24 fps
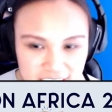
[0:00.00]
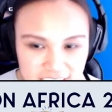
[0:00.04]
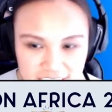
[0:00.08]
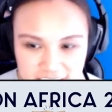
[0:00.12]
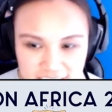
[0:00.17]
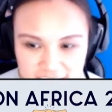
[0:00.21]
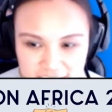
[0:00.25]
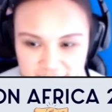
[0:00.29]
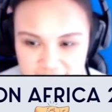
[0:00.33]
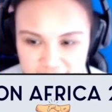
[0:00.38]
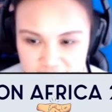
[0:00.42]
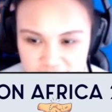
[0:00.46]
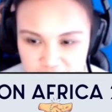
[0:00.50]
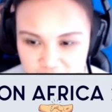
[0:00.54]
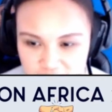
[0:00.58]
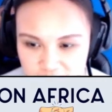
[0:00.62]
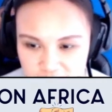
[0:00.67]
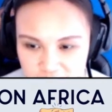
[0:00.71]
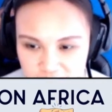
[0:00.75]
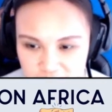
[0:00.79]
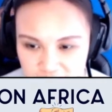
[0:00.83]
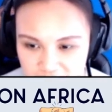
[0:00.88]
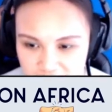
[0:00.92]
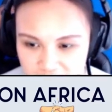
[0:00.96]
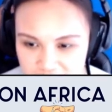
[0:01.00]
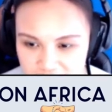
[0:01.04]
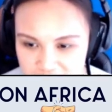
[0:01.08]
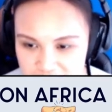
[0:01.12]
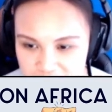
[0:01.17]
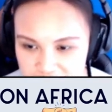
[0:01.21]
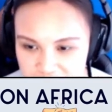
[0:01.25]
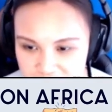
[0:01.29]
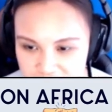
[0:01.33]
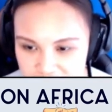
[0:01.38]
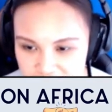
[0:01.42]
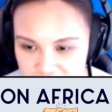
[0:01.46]
So yeah,
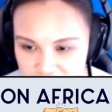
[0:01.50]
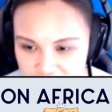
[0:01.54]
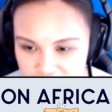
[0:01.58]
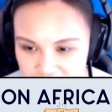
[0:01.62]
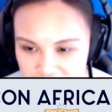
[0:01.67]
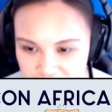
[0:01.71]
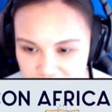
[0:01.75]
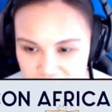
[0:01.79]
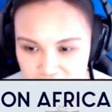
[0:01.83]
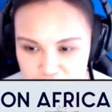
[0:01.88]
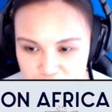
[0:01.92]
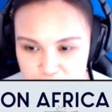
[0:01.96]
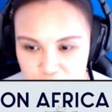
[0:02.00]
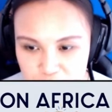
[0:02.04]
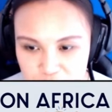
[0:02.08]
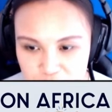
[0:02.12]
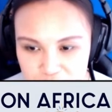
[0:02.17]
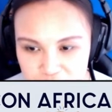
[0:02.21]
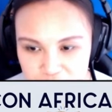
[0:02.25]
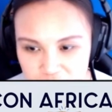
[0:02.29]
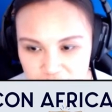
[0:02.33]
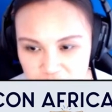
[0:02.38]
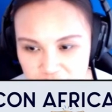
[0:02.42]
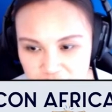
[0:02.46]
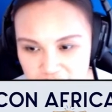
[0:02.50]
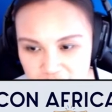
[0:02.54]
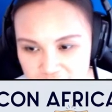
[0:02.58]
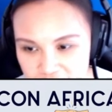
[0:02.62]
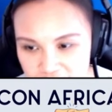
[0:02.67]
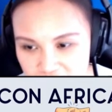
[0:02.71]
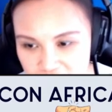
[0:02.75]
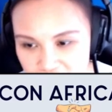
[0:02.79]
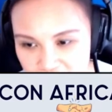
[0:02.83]
that's more convenient, I think.